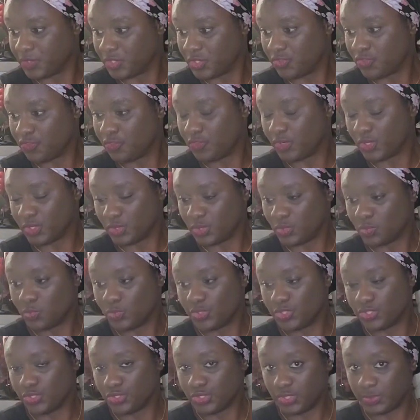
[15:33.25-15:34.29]
So the first
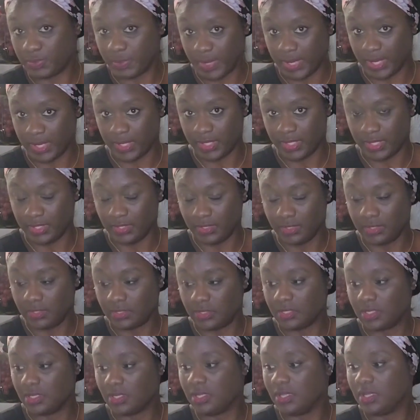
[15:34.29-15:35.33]
one was your spine,
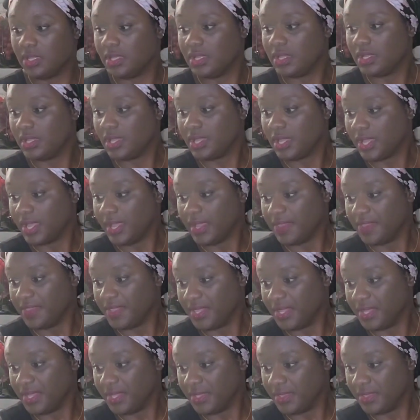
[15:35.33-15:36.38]
and
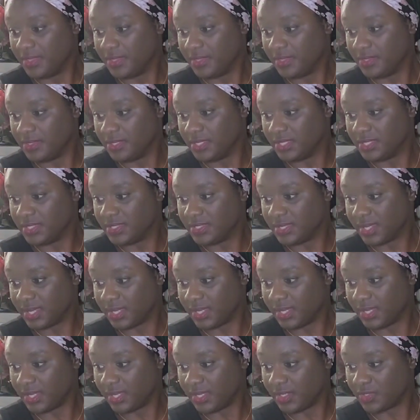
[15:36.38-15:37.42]
then this
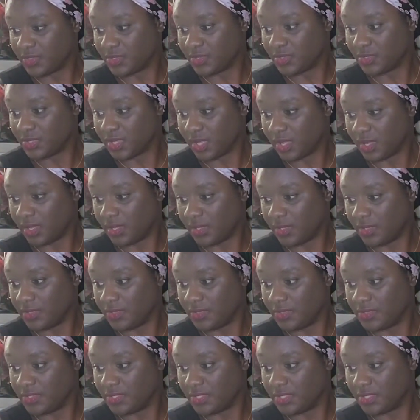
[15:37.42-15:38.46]
second
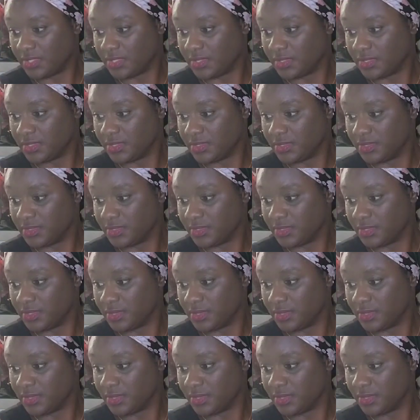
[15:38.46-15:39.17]
exercise is